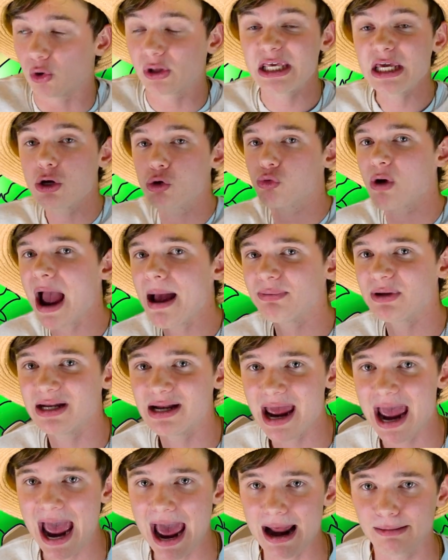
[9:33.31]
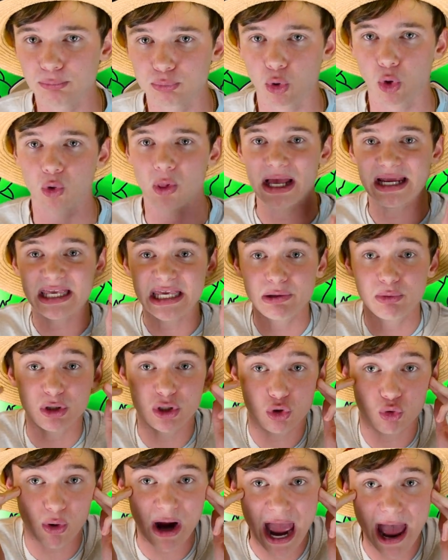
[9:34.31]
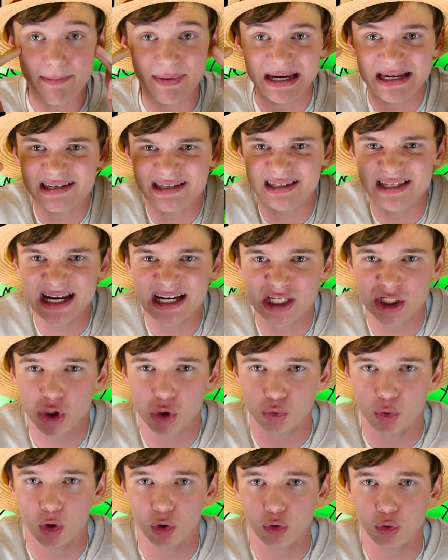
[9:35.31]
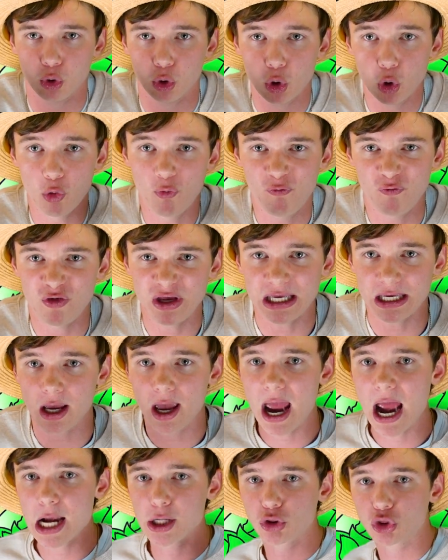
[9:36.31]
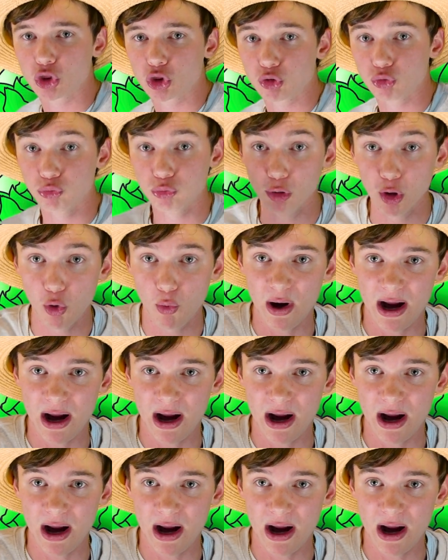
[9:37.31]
He grabbed an admiral like he would grab a 6-year-old Luffy and threw